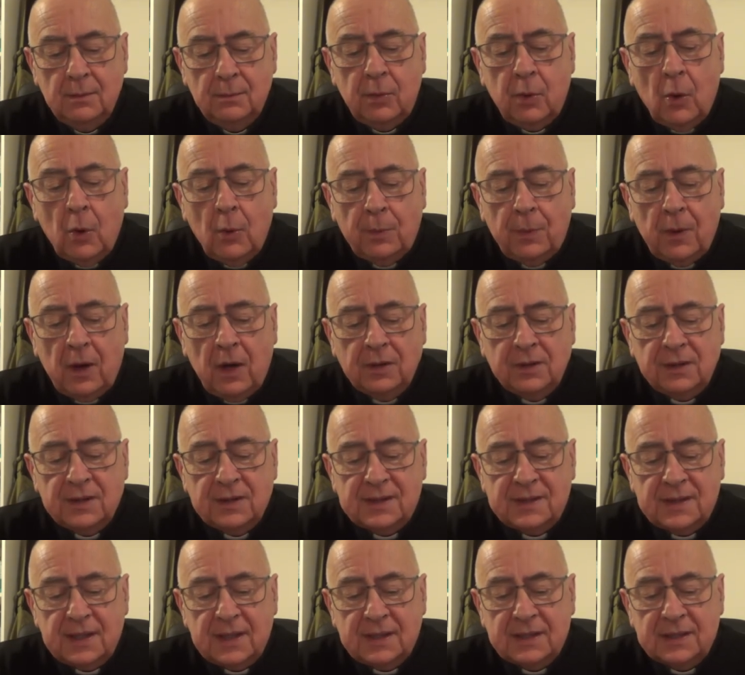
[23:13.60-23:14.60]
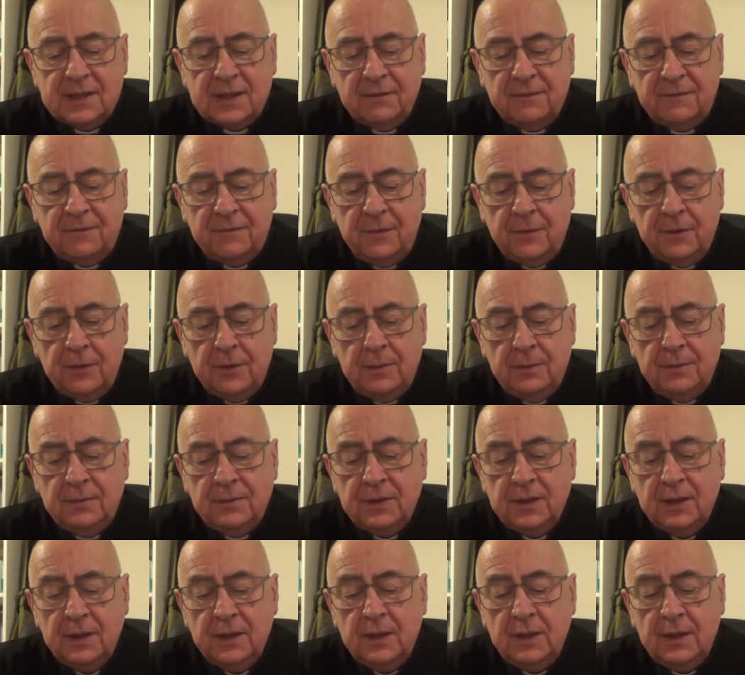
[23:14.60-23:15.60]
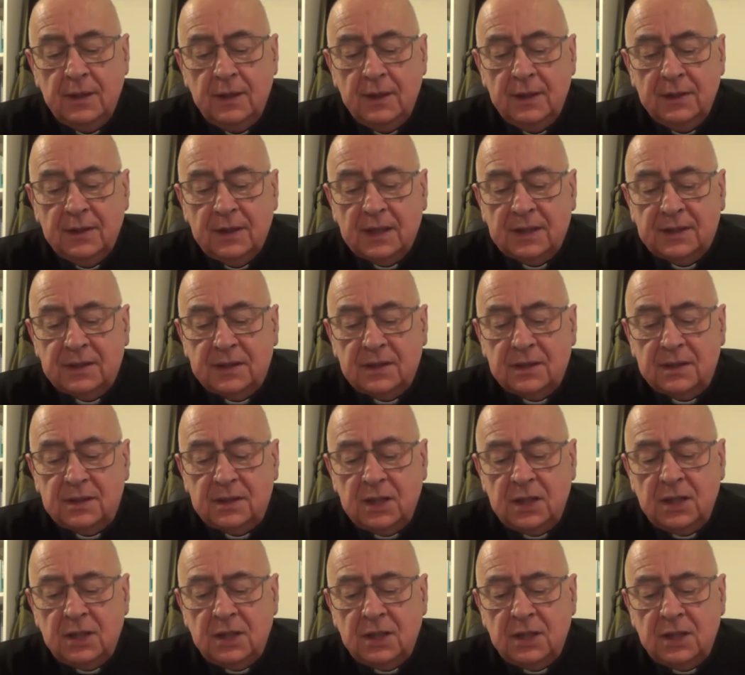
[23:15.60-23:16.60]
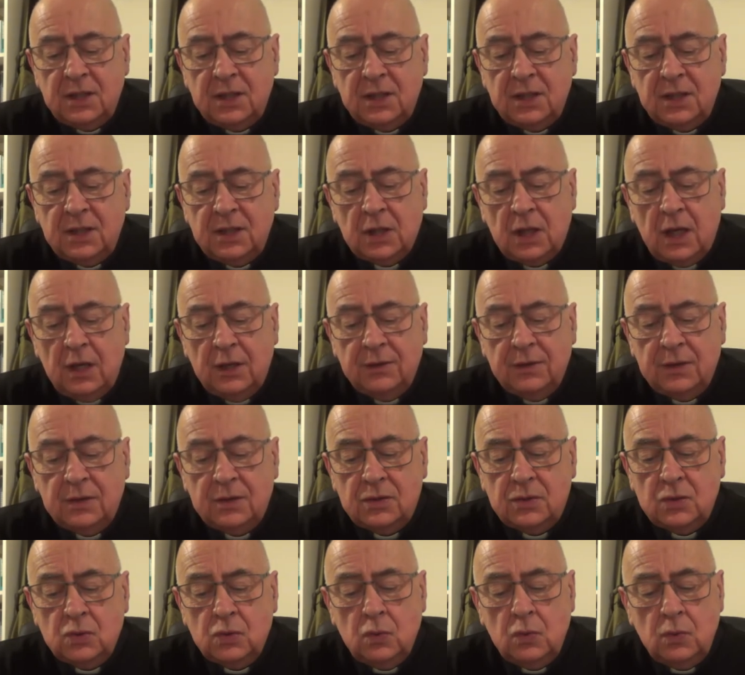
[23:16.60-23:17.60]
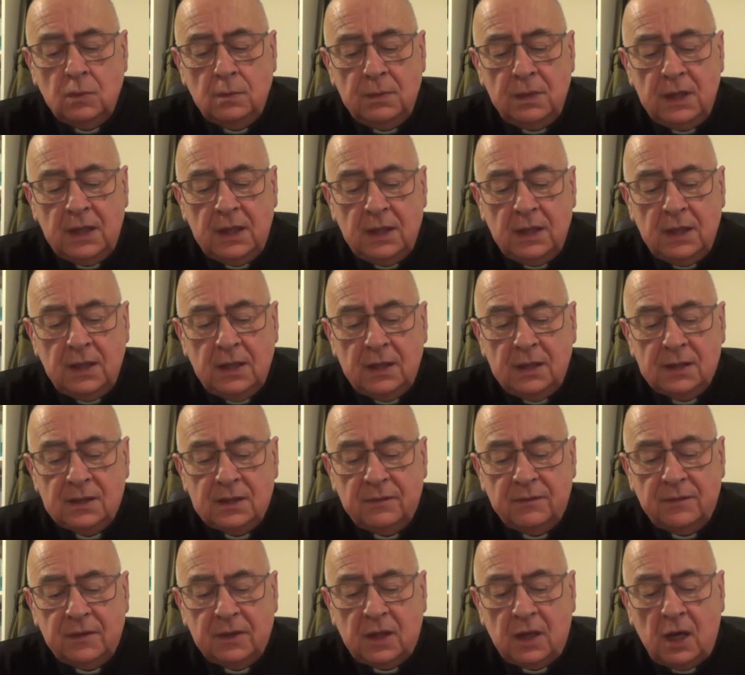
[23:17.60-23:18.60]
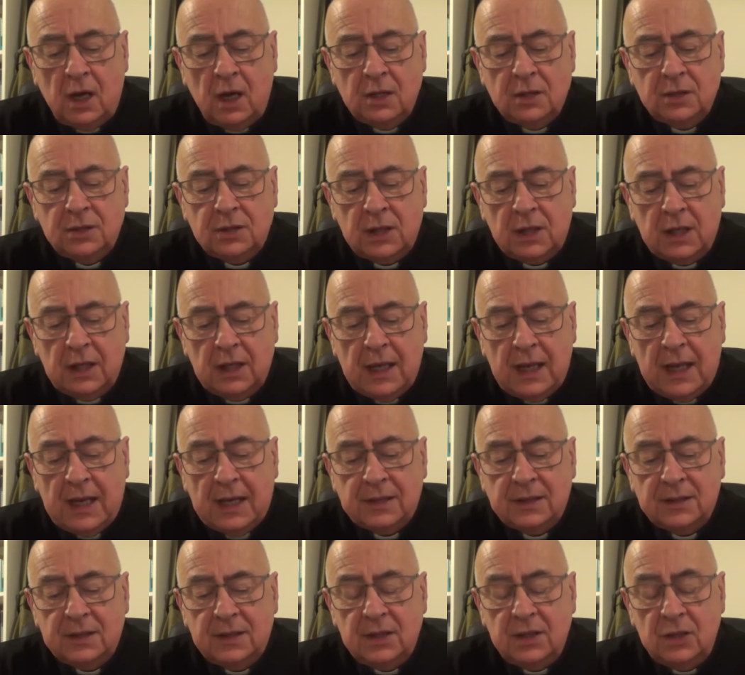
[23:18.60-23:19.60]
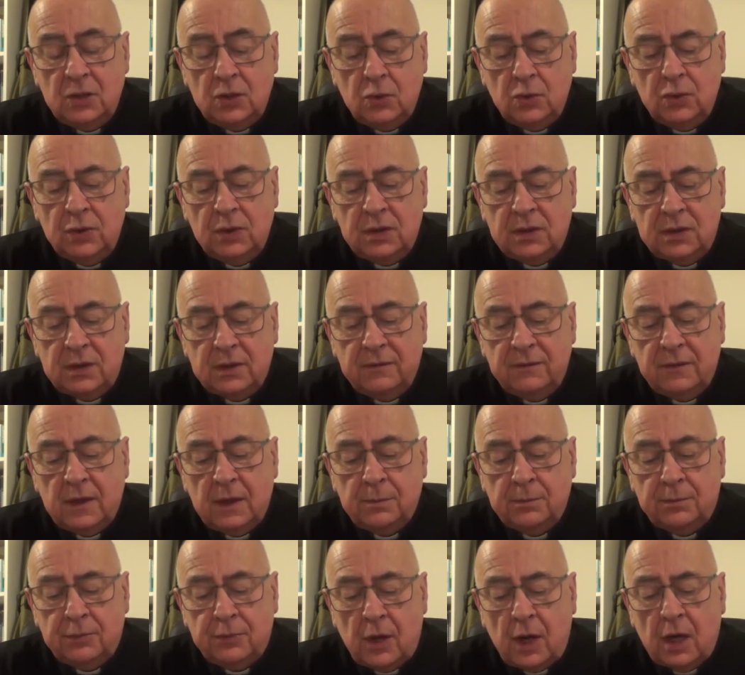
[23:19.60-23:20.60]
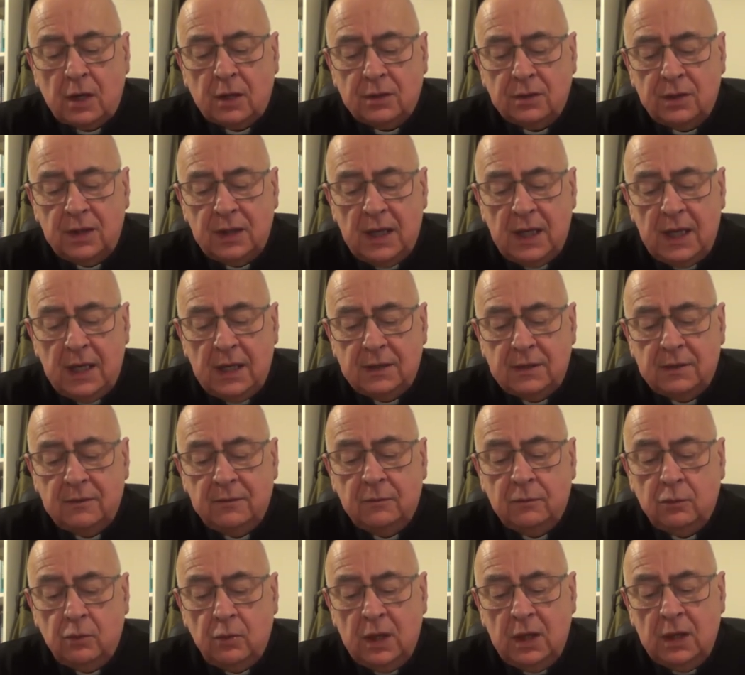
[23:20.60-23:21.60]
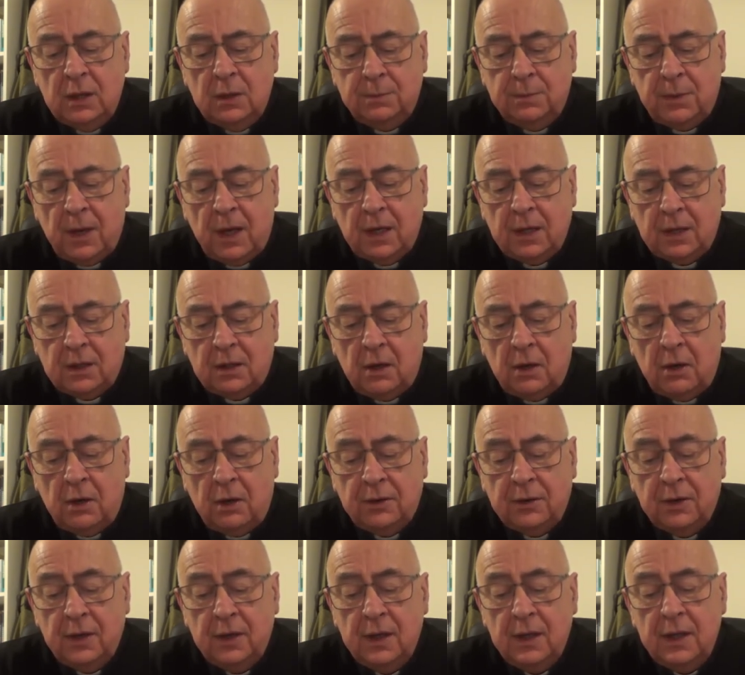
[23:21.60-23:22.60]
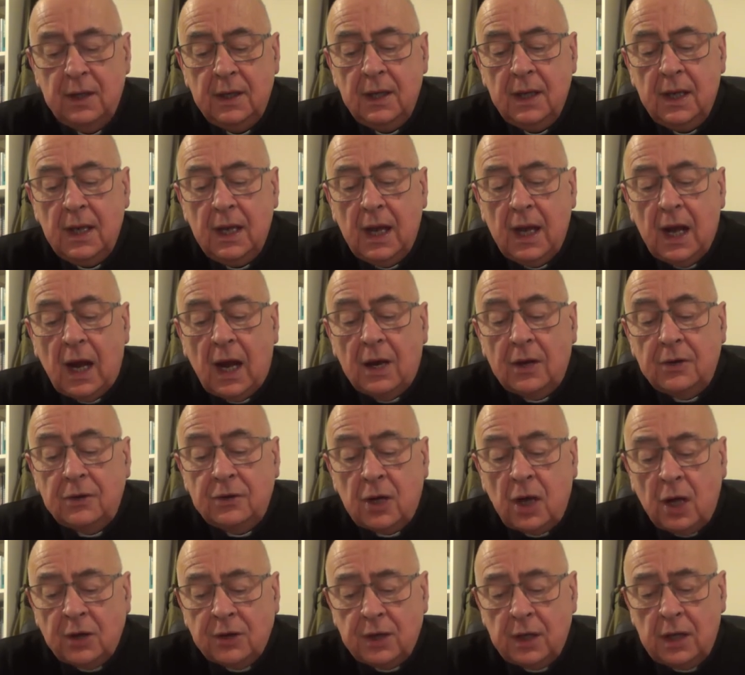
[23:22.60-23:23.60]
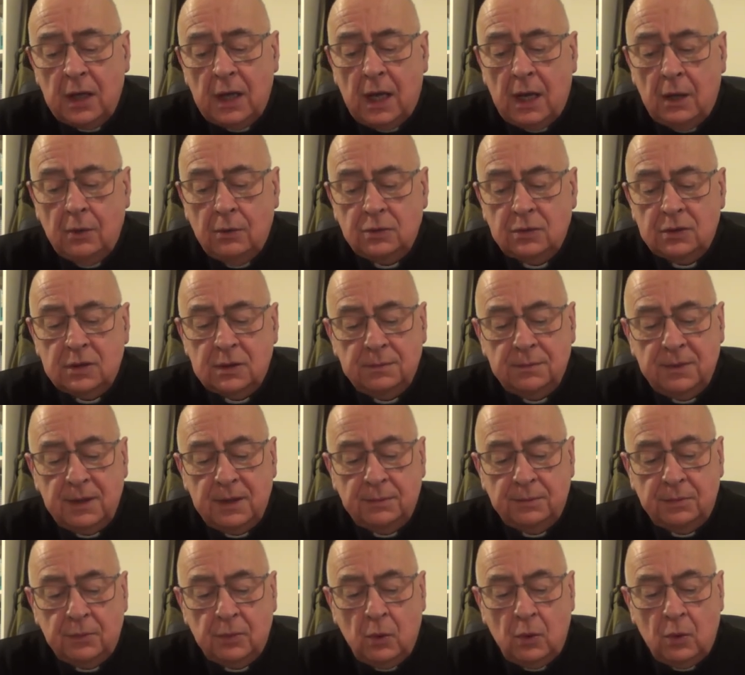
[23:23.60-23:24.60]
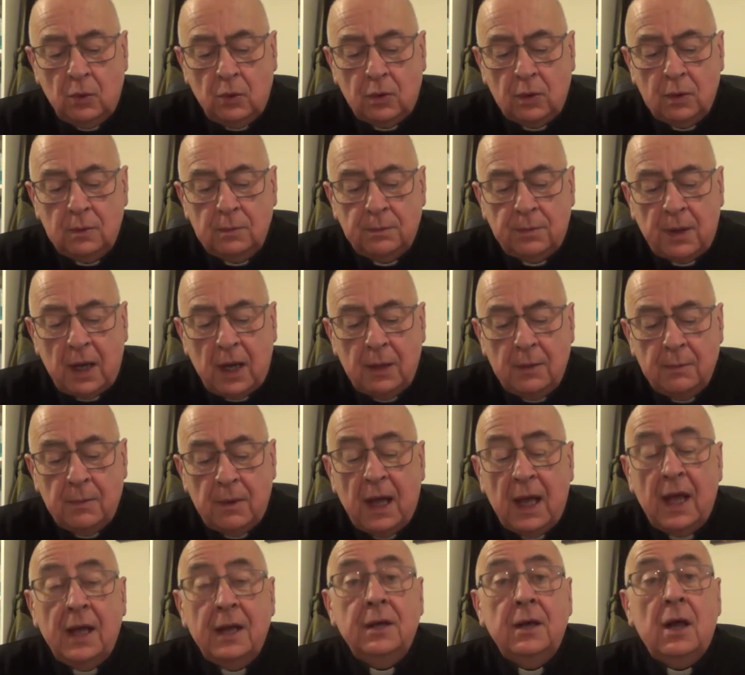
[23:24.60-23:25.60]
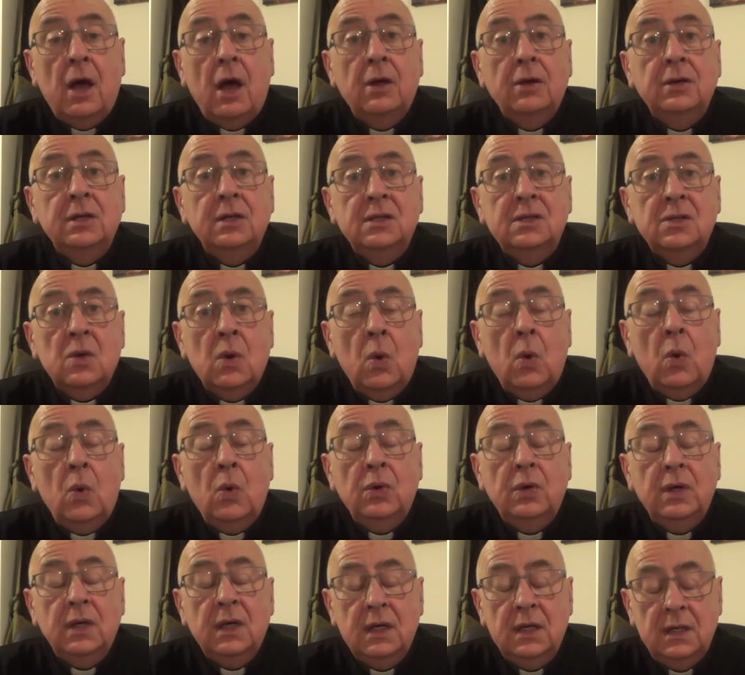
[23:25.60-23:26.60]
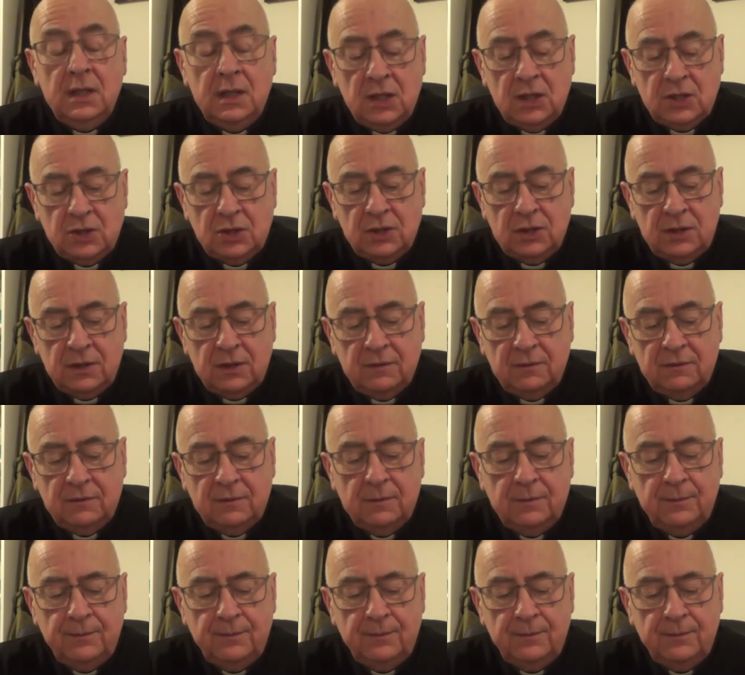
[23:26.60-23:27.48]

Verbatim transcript: Pope Paul the Sixth affirmed that the teaching of on the two meanings of the conjugal act, the unitive and procreative will by God, are not allowed to be broken by man on his own initiative.